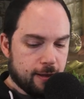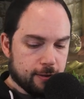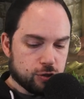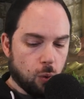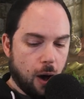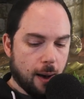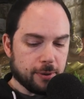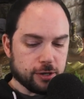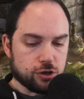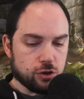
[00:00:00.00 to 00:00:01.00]
So I'm
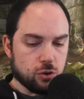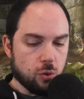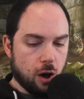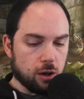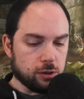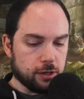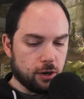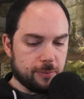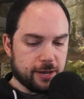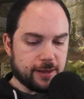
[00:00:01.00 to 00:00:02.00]
going to do a
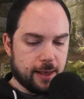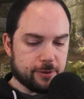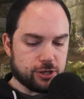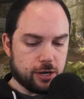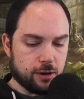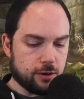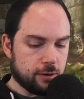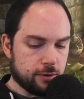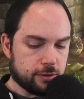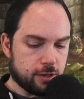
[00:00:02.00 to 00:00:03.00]
little bit of damage here
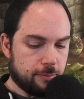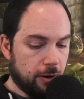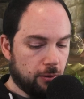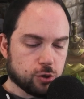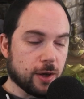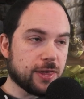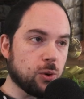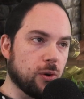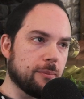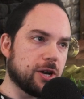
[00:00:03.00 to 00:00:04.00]
to the middle. So I
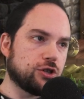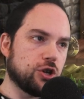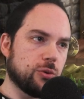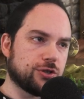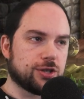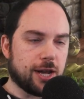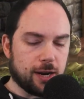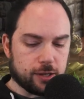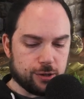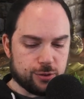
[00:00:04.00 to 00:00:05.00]
think what I'm going to do is just kind
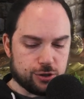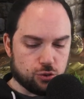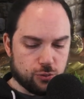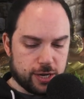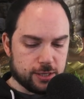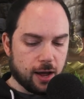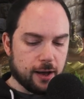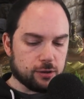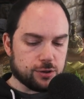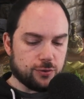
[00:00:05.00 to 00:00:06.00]
of clear these green
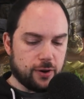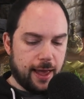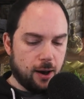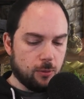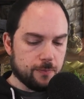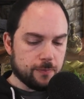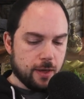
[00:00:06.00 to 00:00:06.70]
tiles for now.